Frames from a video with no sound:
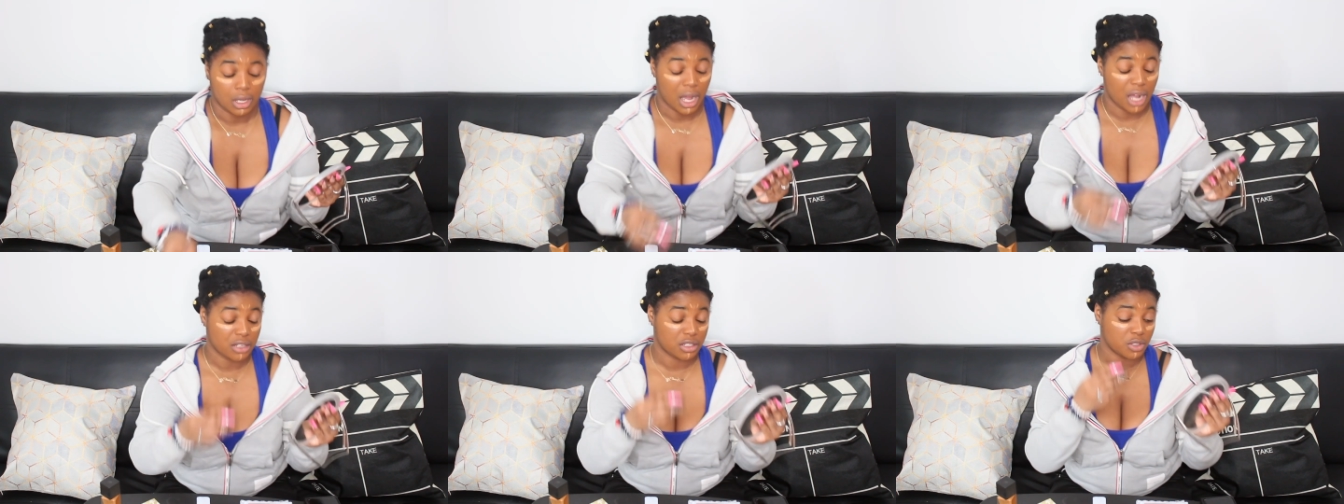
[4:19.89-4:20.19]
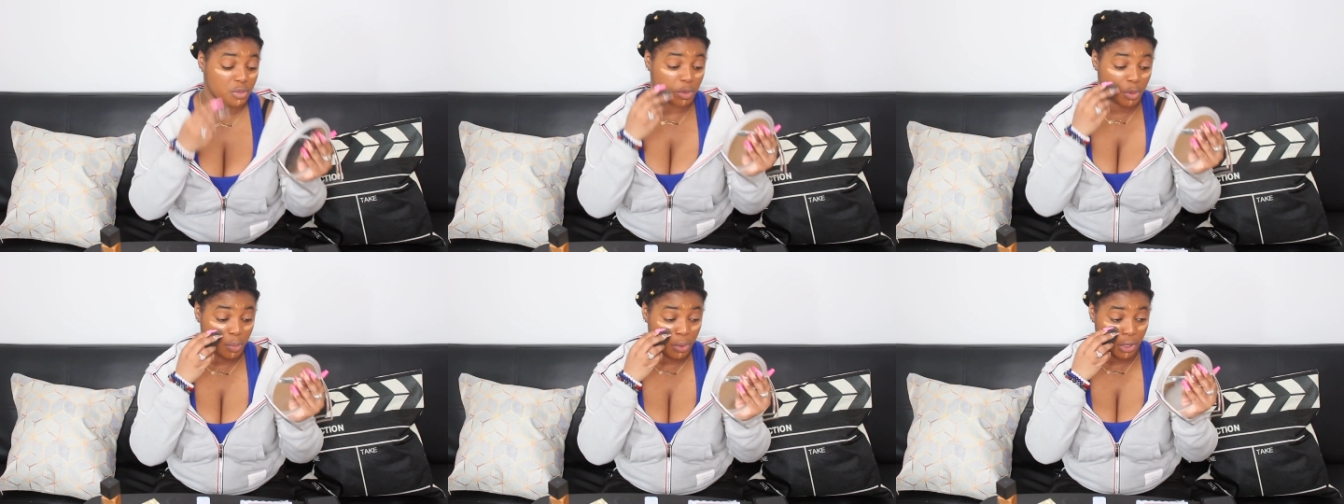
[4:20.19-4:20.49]
I
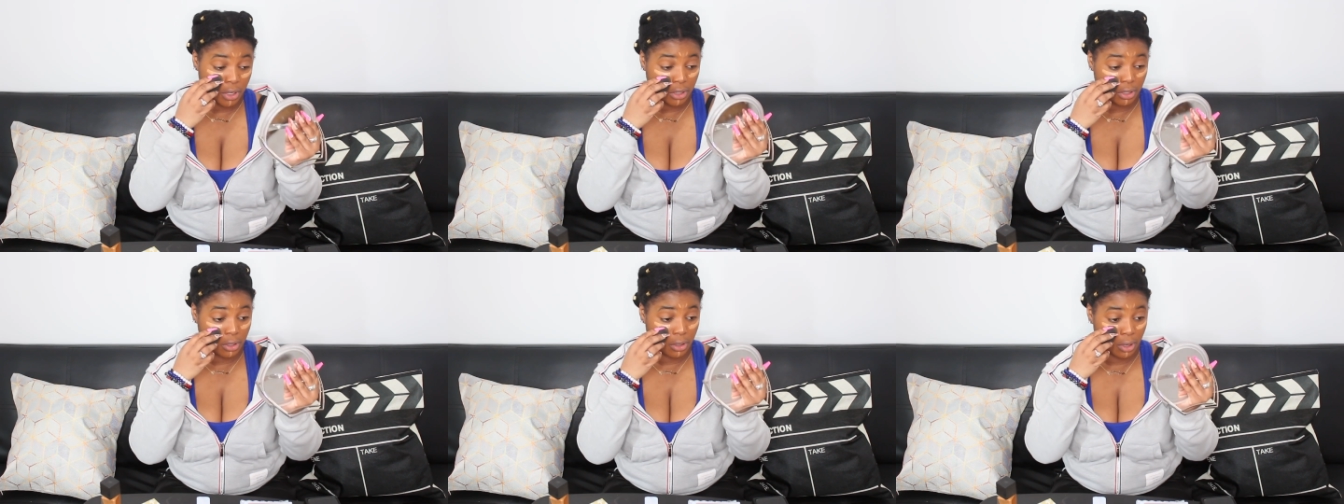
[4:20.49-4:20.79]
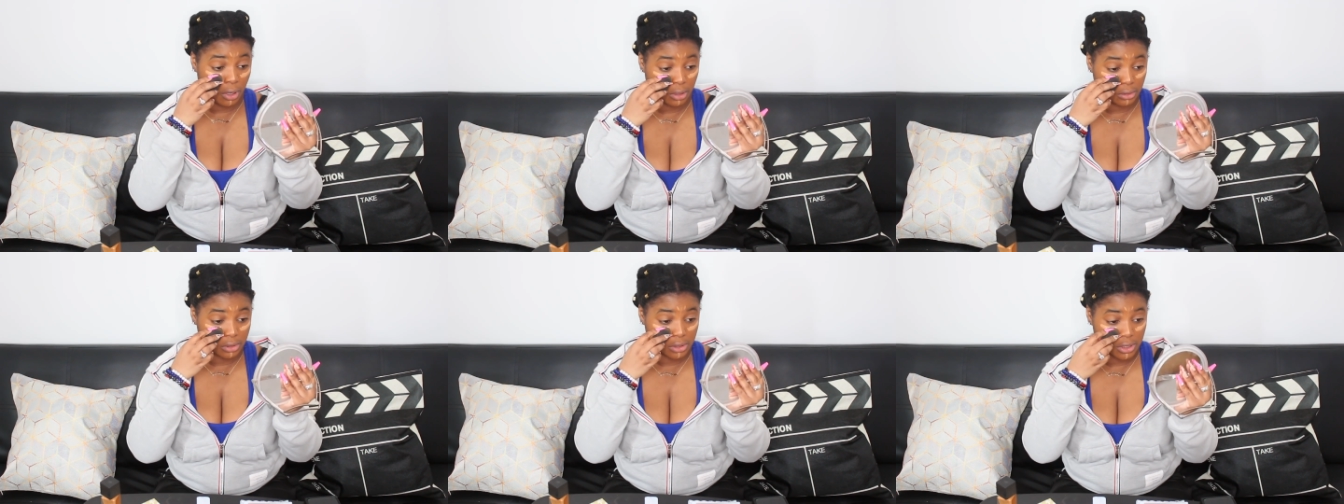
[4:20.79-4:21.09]
just be putting it
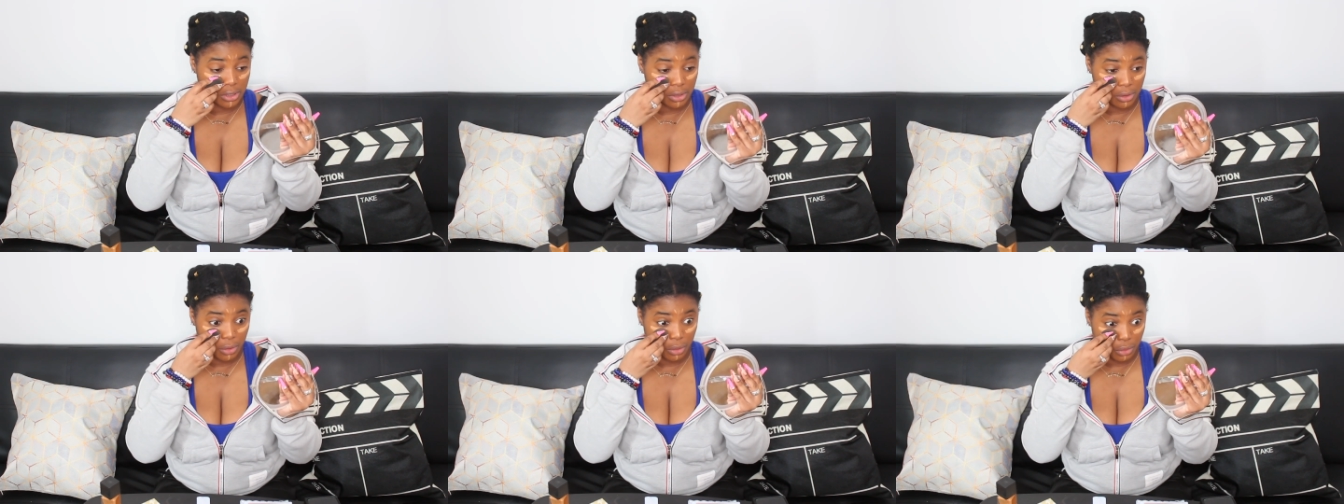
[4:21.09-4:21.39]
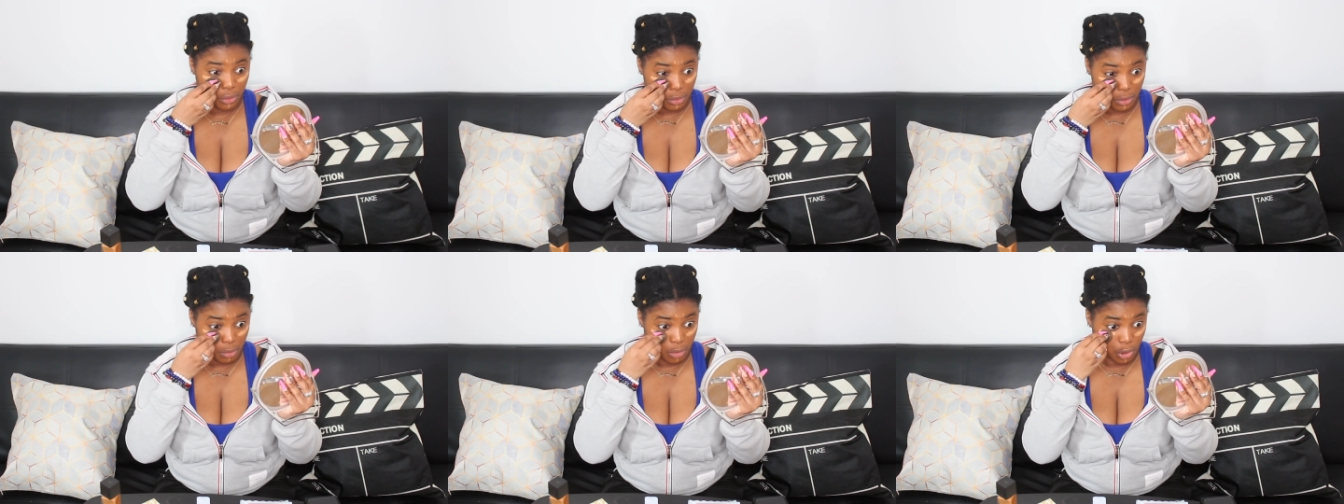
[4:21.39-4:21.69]
on just to go
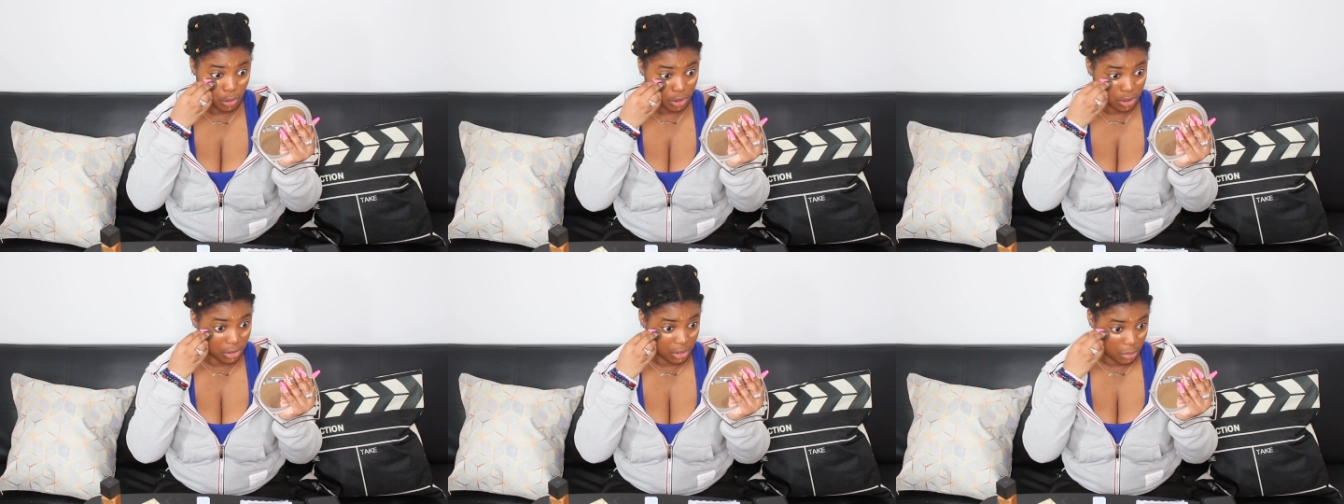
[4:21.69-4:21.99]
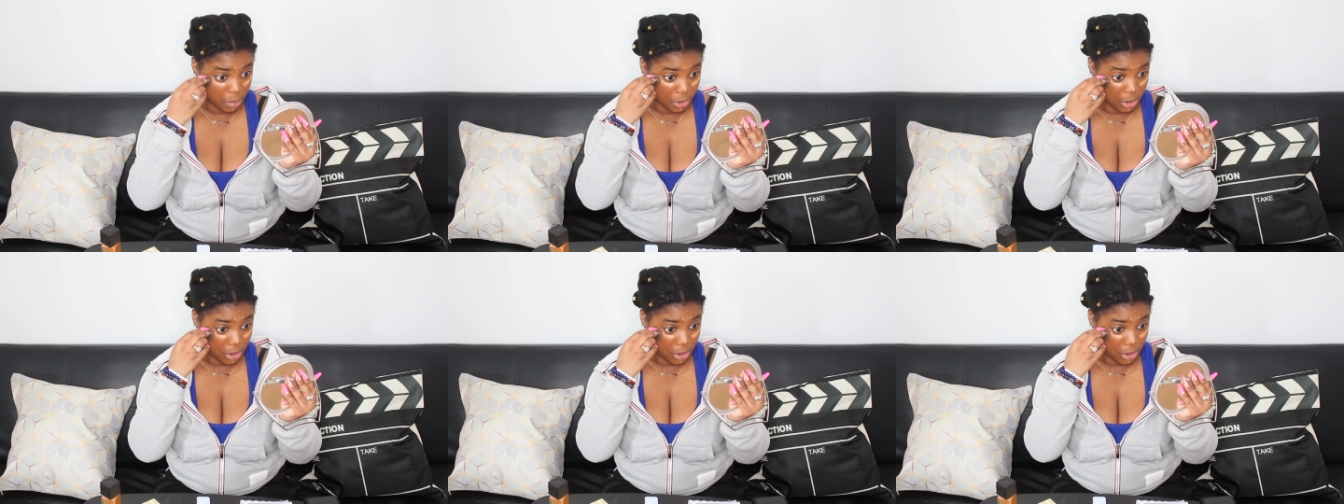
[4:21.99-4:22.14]
through the motions of